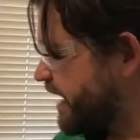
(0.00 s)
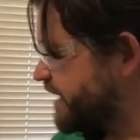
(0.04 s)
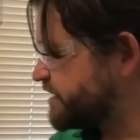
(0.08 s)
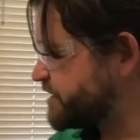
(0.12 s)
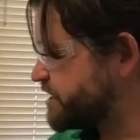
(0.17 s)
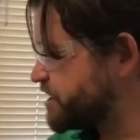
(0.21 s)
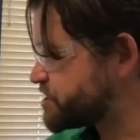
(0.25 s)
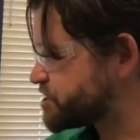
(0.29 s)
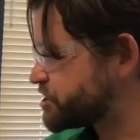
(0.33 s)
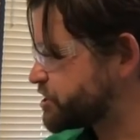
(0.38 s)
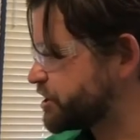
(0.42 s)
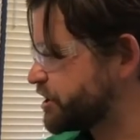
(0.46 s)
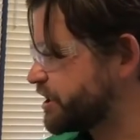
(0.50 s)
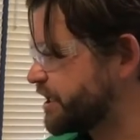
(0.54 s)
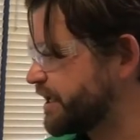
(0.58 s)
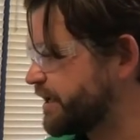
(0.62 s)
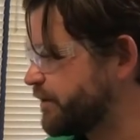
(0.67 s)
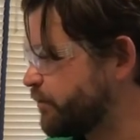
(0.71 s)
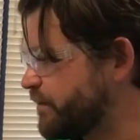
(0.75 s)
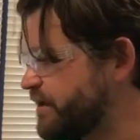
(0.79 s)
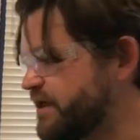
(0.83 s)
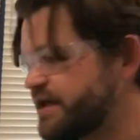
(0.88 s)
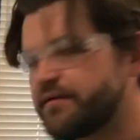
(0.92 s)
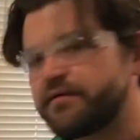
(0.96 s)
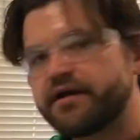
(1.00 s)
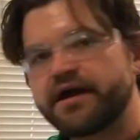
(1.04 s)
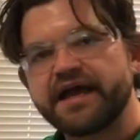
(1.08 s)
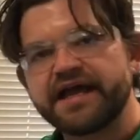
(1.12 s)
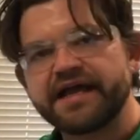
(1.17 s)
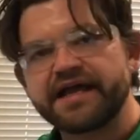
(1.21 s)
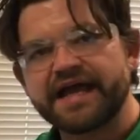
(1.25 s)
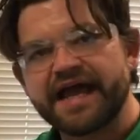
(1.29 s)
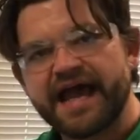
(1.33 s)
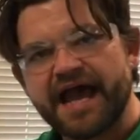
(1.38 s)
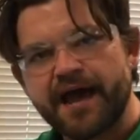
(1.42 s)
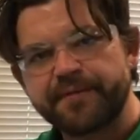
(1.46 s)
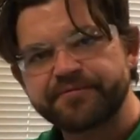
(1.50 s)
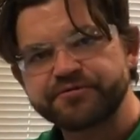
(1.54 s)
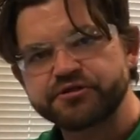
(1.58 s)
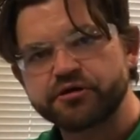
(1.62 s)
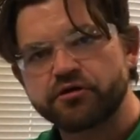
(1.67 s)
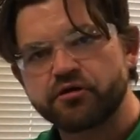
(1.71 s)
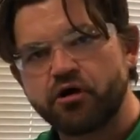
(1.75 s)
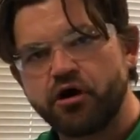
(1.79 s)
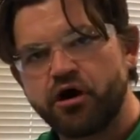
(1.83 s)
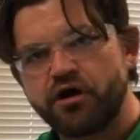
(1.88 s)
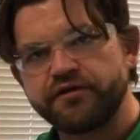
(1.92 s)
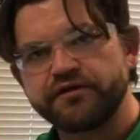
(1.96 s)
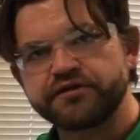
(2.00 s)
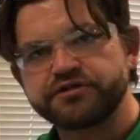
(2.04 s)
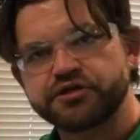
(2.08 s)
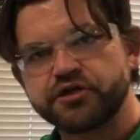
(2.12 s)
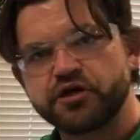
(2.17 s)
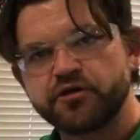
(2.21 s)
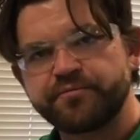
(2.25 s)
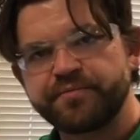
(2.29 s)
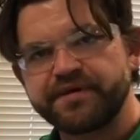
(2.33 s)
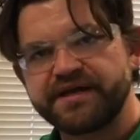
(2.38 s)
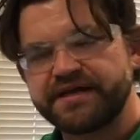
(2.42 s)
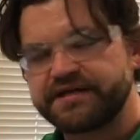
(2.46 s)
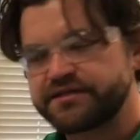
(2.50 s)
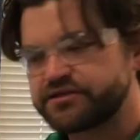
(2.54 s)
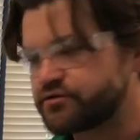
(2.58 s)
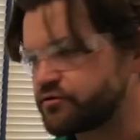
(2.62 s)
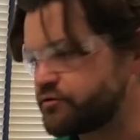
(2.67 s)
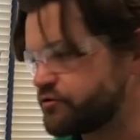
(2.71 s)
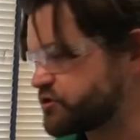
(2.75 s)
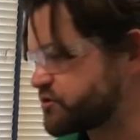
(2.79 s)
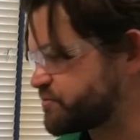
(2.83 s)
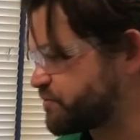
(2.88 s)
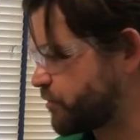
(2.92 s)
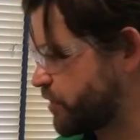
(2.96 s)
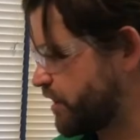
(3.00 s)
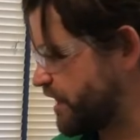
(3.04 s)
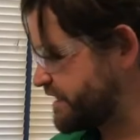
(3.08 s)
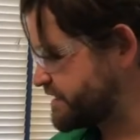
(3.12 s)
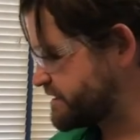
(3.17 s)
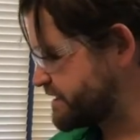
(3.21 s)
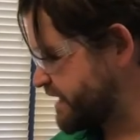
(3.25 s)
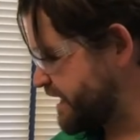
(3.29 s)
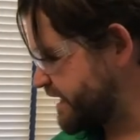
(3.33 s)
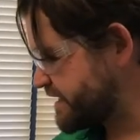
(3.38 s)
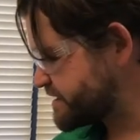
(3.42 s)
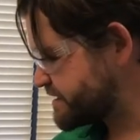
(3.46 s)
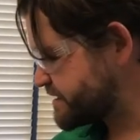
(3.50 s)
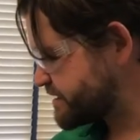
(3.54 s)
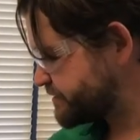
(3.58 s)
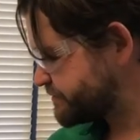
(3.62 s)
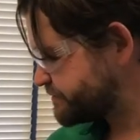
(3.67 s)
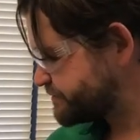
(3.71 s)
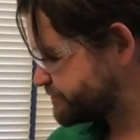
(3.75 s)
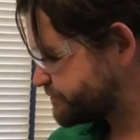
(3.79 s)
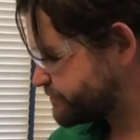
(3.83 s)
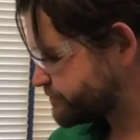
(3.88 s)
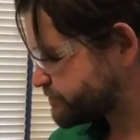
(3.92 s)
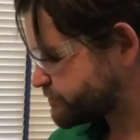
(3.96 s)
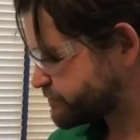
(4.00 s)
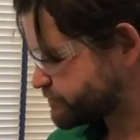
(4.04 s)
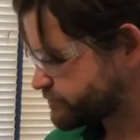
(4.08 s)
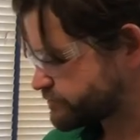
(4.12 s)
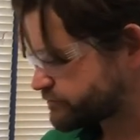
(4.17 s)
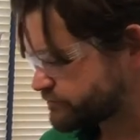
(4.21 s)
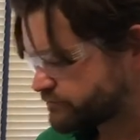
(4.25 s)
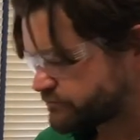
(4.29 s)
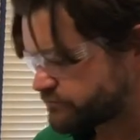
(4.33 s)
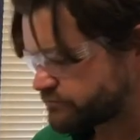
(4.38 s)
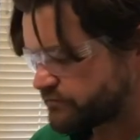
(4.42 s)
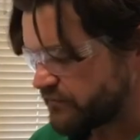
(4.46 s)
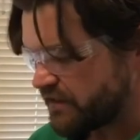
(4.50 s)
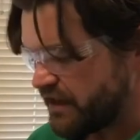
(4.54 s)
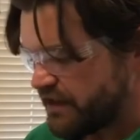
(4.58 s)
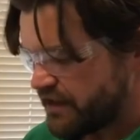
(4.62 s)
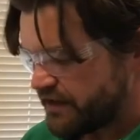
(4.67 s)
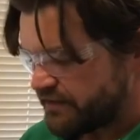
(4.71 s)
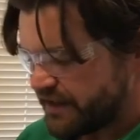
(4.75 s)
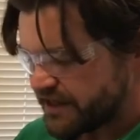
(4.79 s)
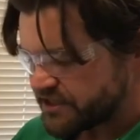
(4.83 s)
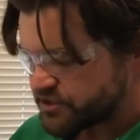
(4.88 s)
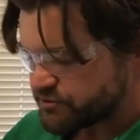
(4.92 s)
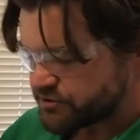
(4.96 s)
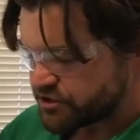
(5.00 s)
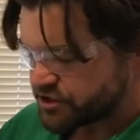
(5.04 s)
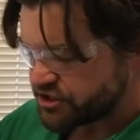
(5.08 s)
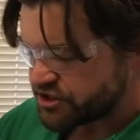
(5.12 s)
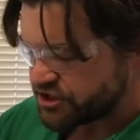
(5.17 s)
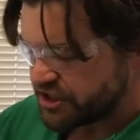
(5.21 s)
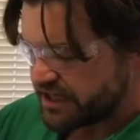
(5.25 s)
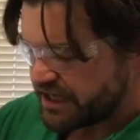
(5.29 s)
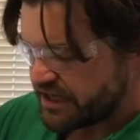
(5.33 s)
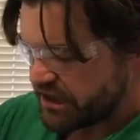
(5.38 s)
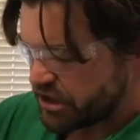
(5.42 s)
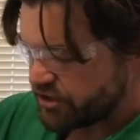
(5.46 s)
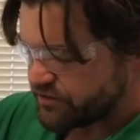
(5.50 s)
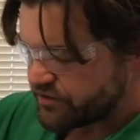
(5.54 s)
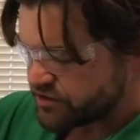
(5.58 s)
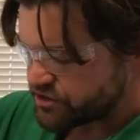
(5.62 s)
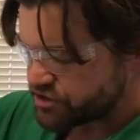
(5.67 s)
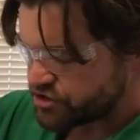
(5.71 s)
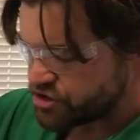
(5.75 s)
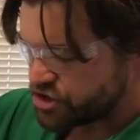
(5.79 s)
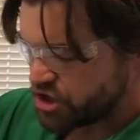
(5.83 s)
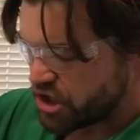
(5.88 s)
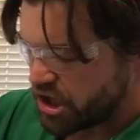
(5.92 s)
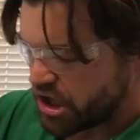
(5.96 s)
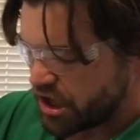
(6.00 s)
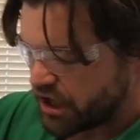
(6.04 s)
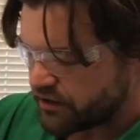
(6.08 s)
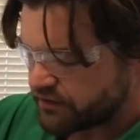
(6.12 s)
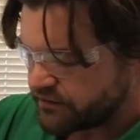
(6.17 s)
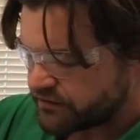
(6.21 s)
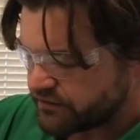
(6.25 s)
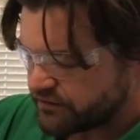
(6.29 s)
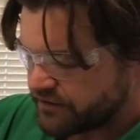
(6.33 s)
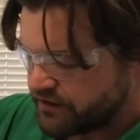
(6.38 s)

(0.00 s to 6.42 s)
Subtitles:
Additionally, we capture all the terpenes through this process. And that's what you see here in this jar.